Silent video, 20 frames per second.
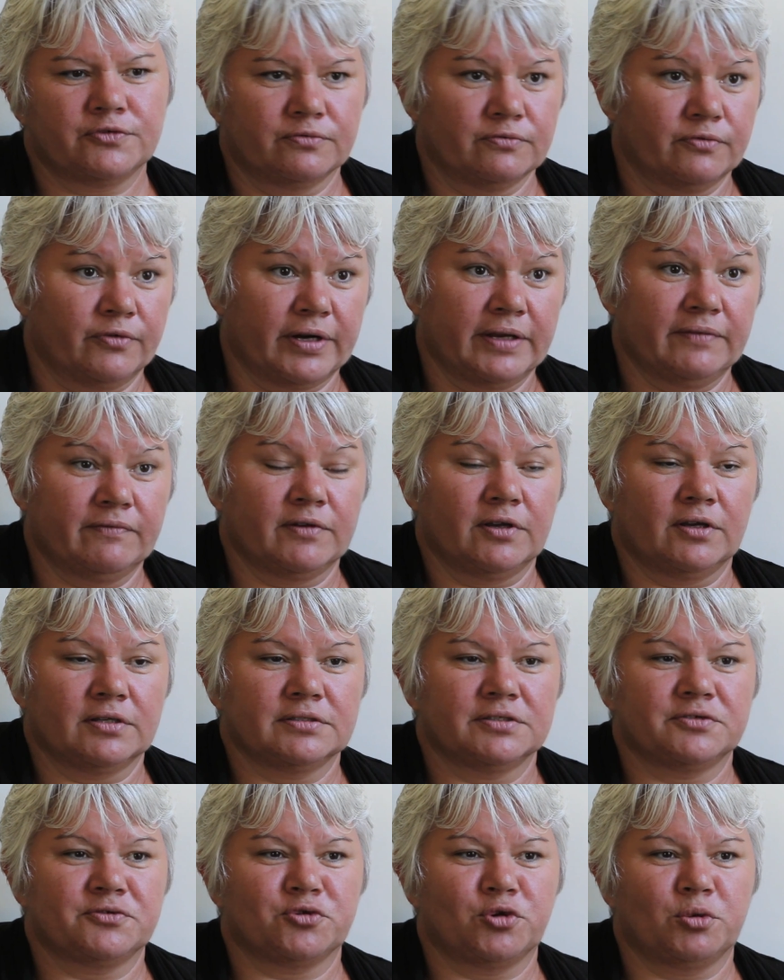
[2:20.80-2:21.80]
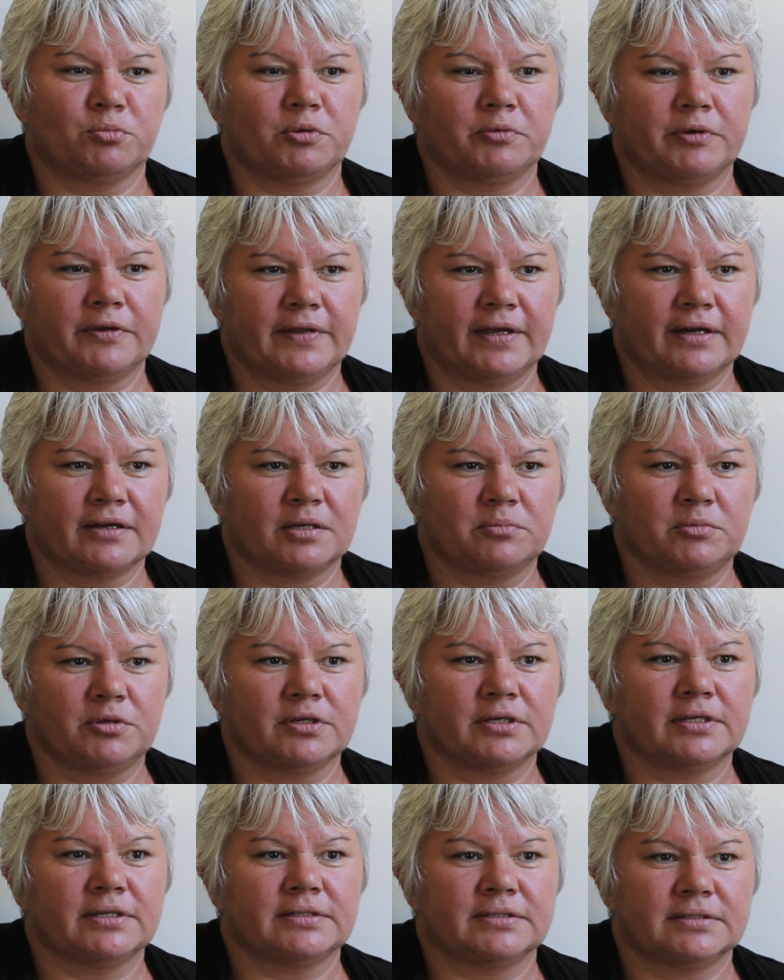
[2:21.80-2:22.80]
grief, loss and trauma with our
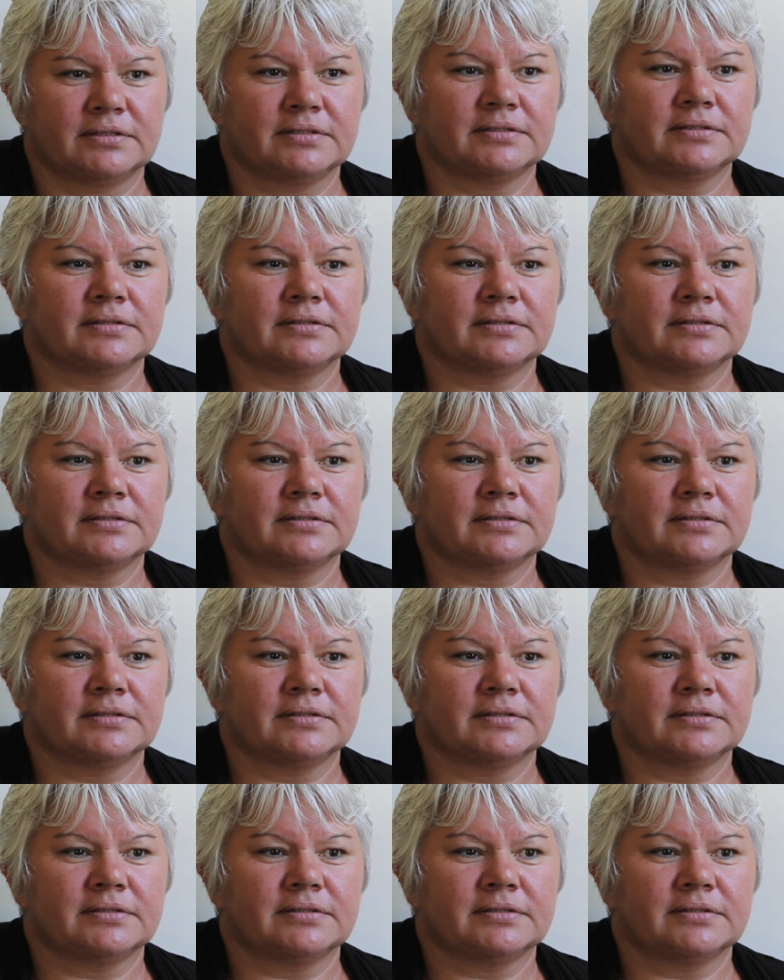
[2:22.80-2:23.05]
communities.